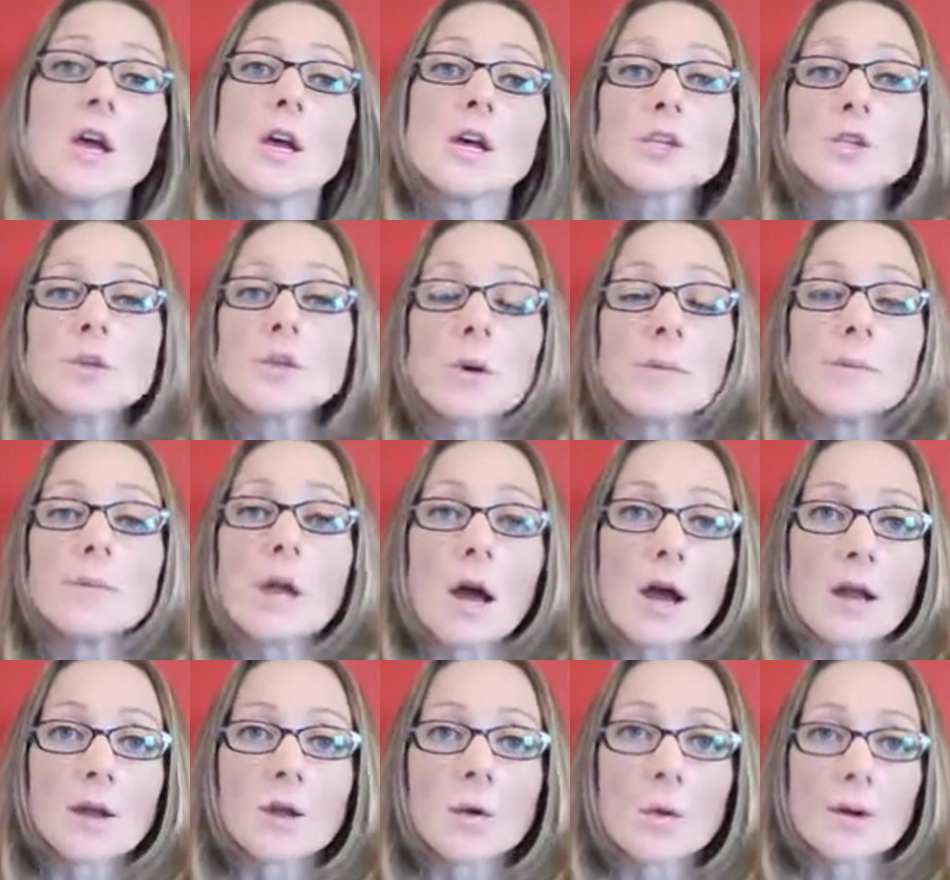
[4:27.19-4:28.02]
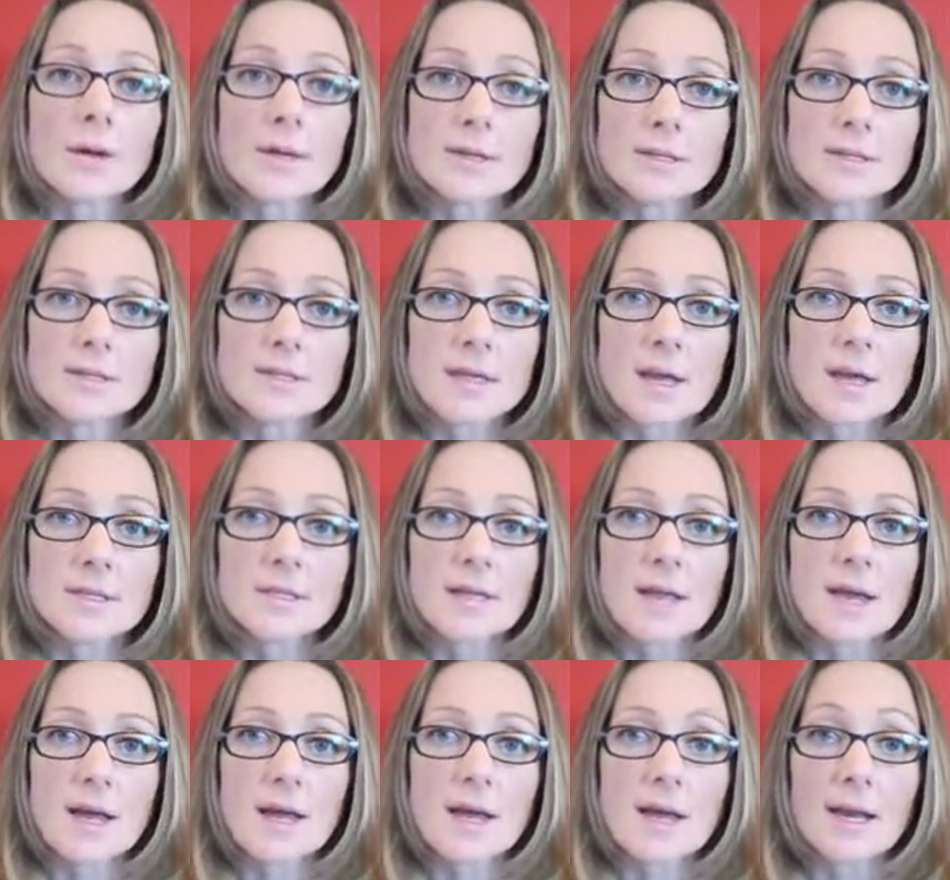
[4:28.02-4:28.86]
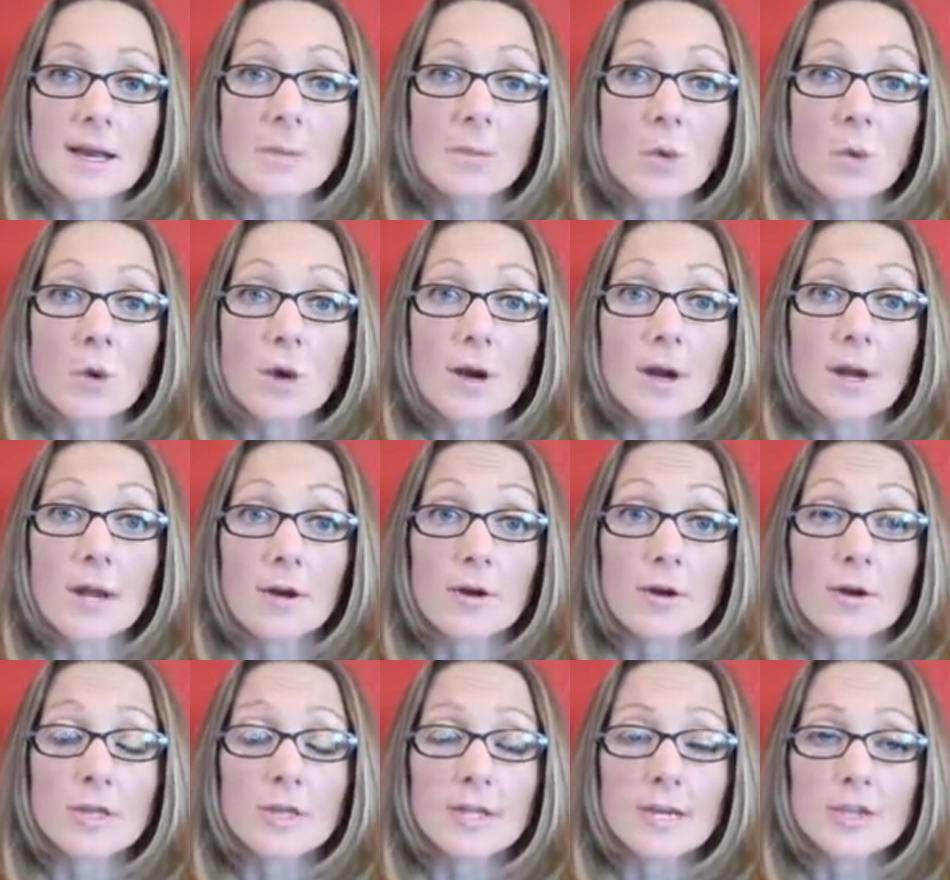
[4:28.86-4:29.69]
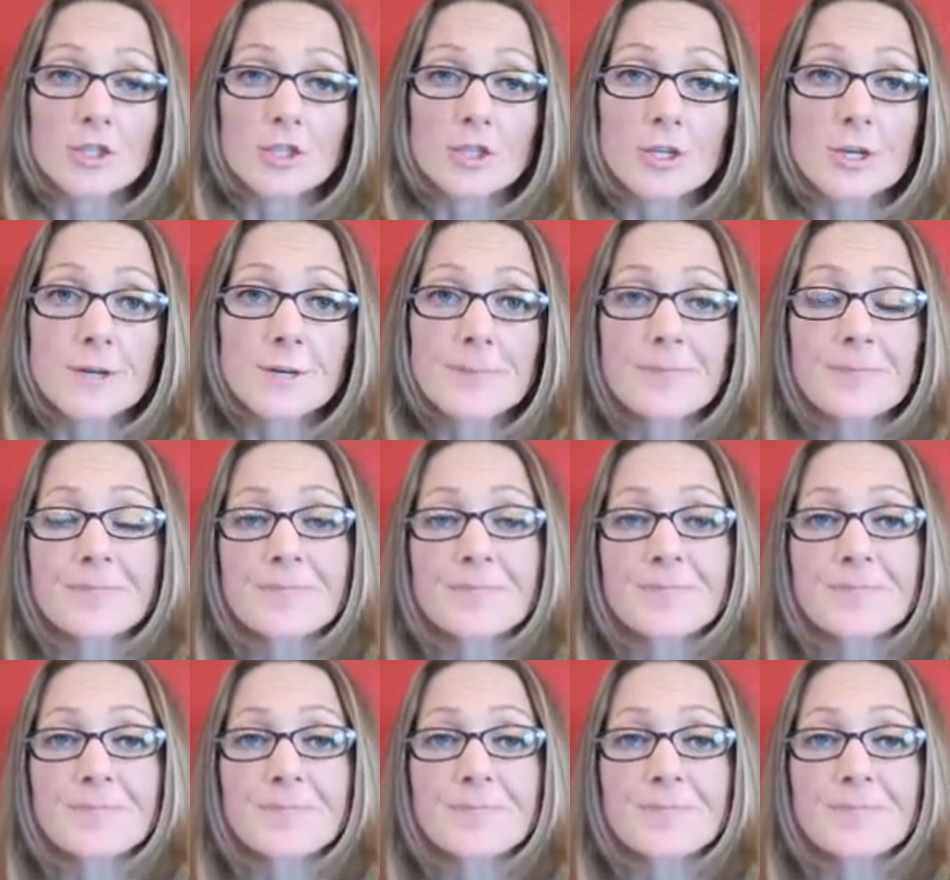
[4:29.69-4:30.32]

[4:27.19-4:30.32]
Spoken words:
So I'm not going to discuss that anymore here in lecture.